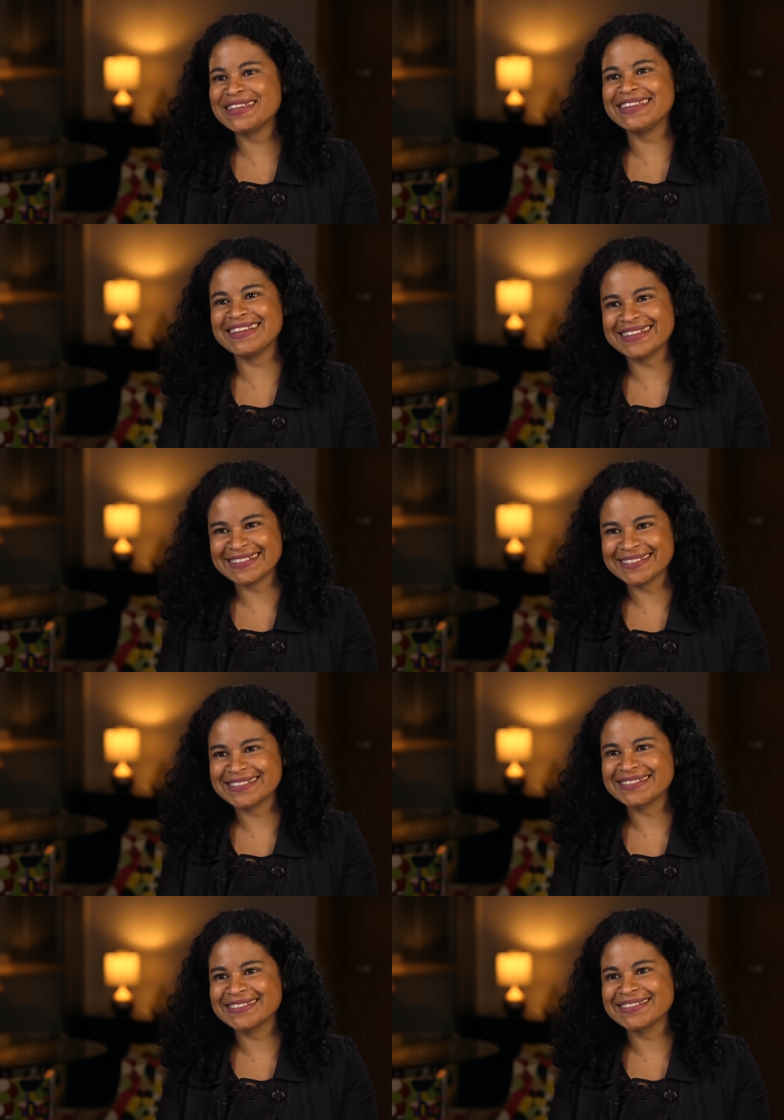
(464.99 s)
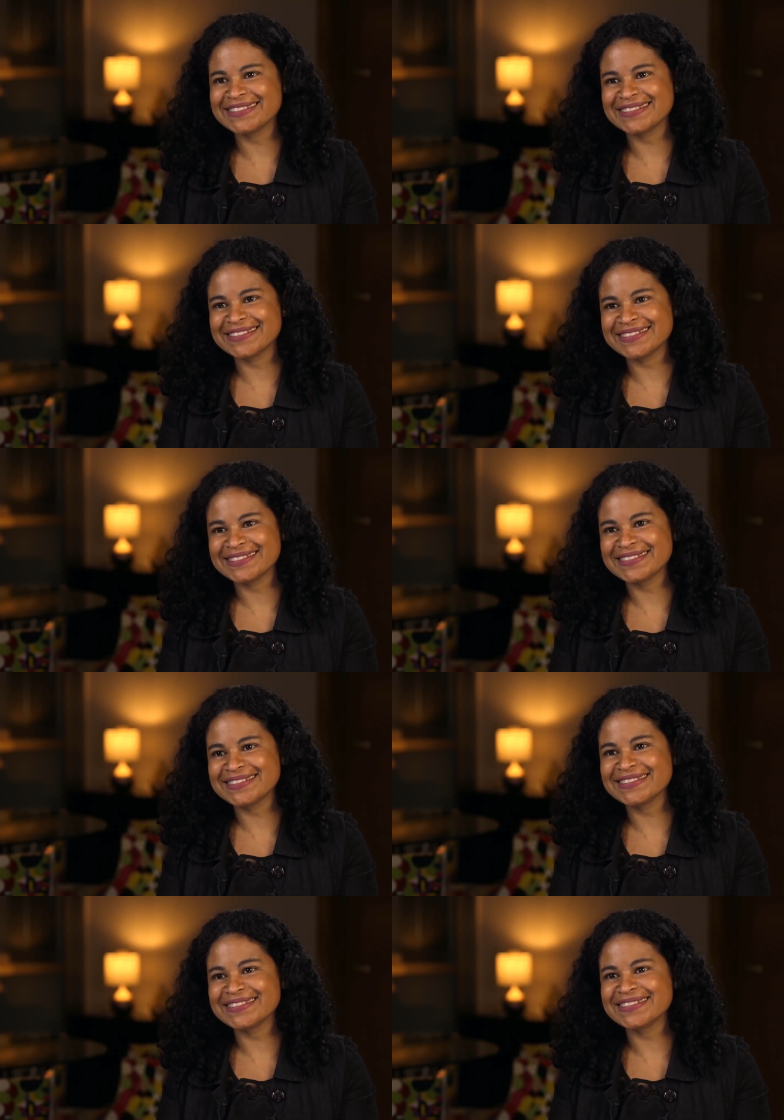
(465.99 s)
really worked in my
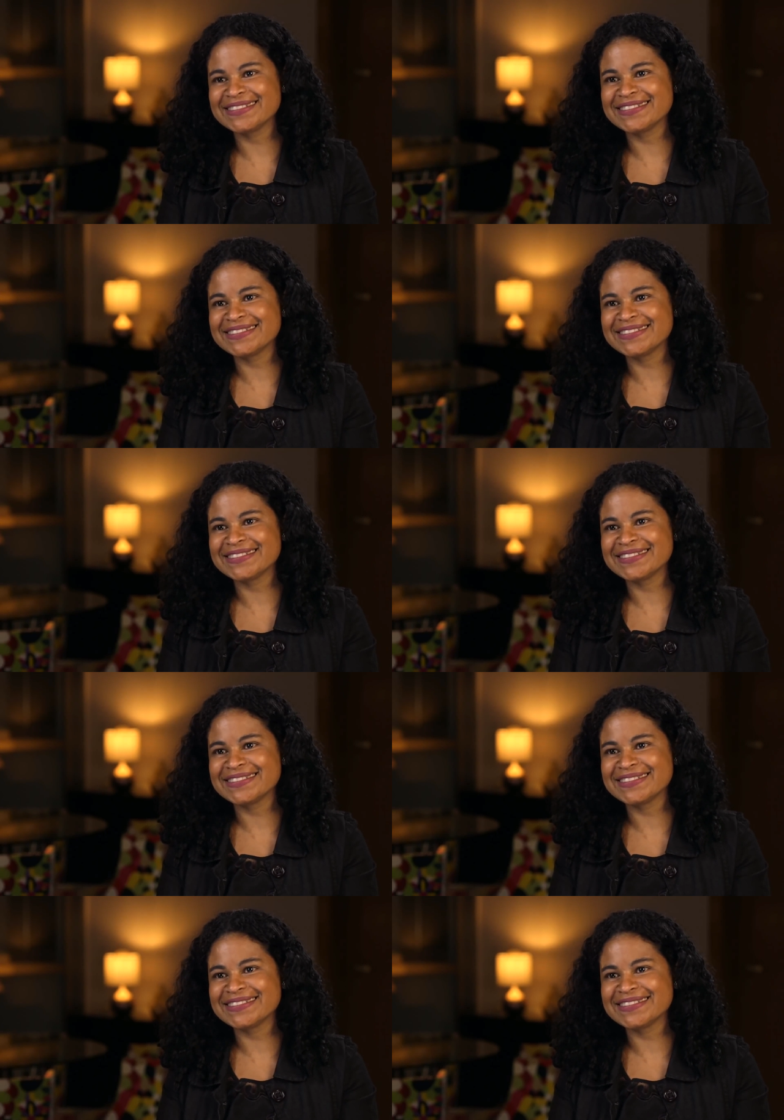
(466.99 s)
life.